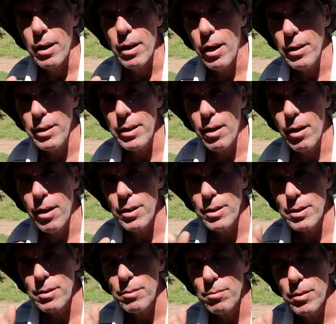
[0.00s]
Hi there
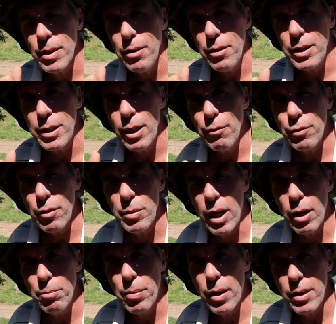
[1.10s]
guys, Eric here from the
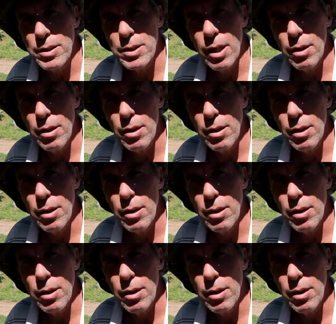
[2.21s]
Alpines